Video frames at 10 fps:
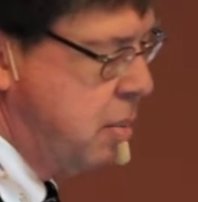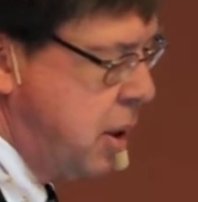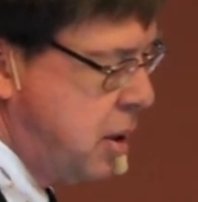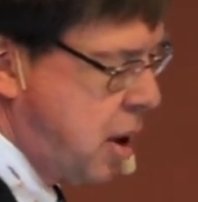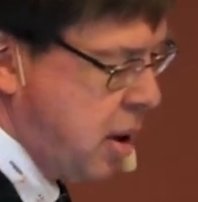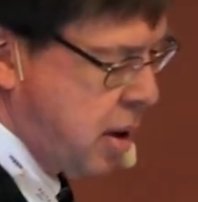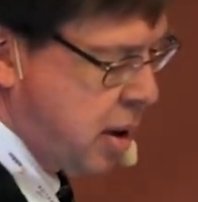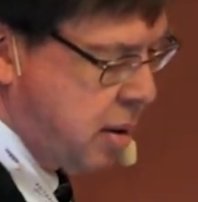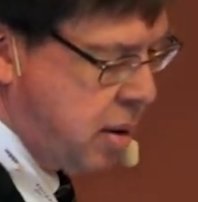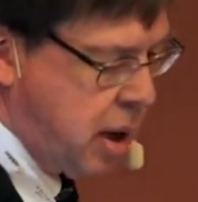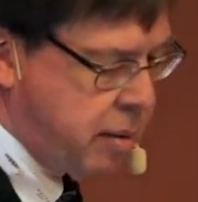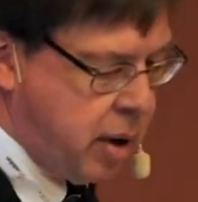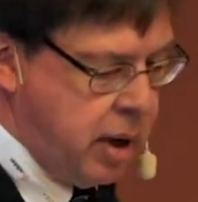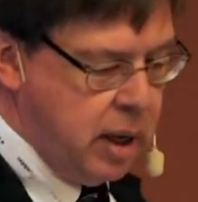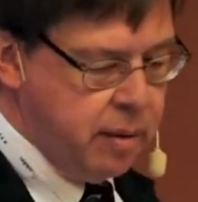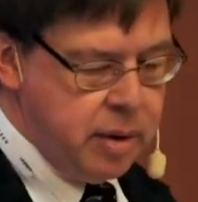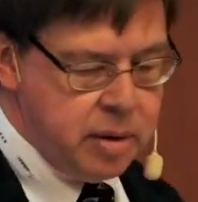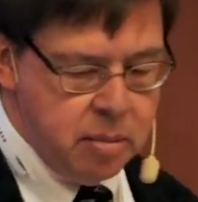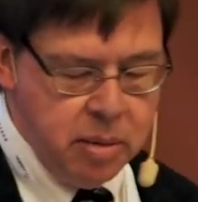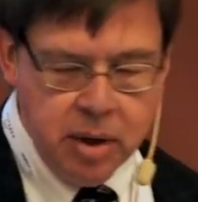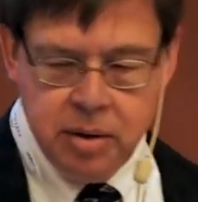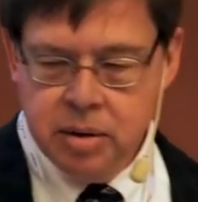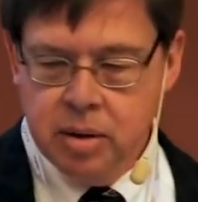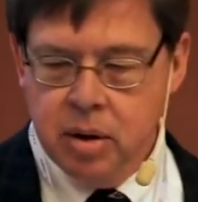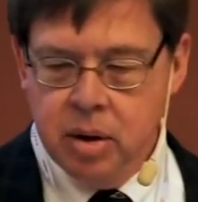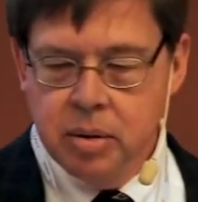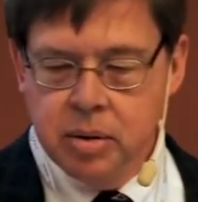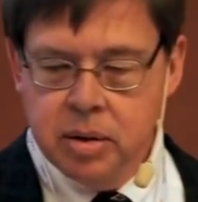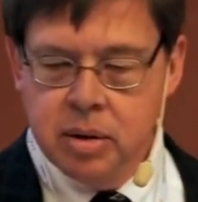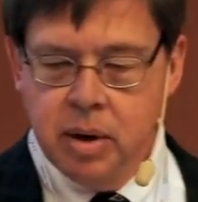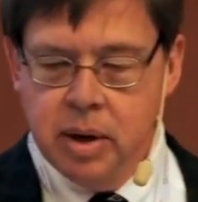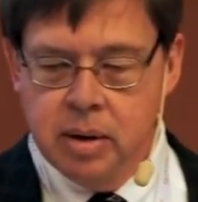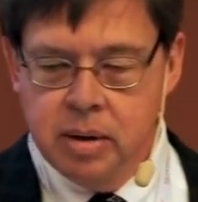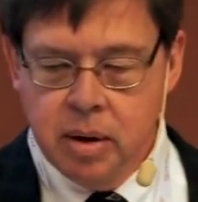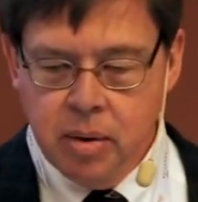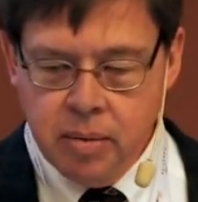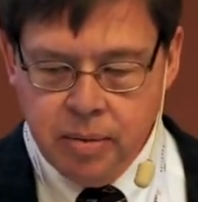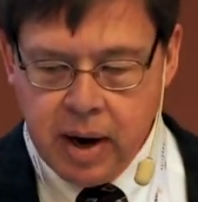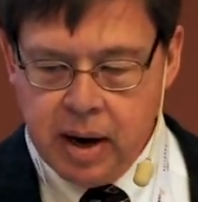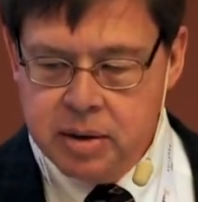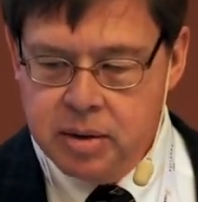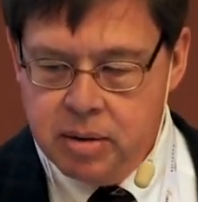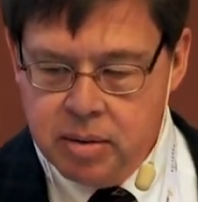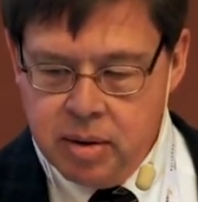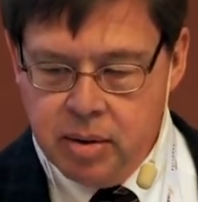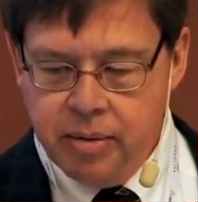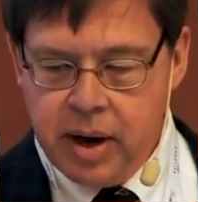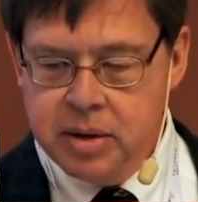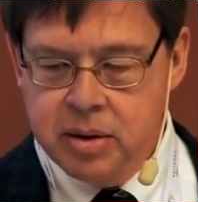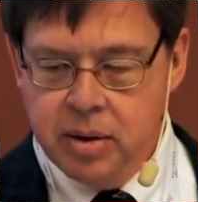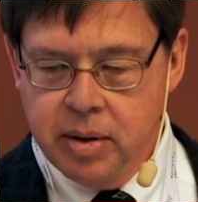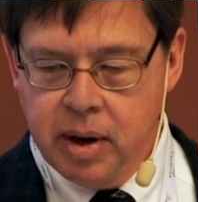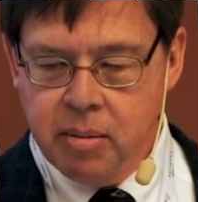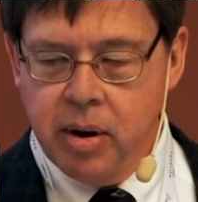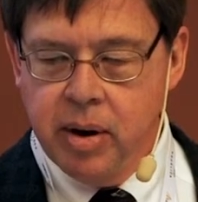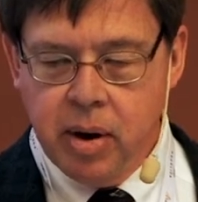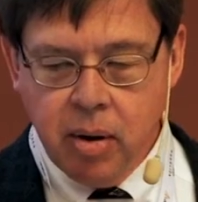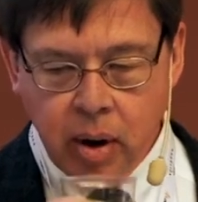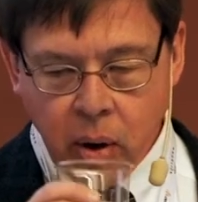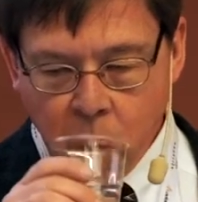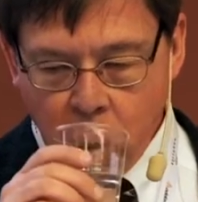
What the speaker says: Modelica. And I've already given some hints and clues so I can go fast or faster than I'm already going.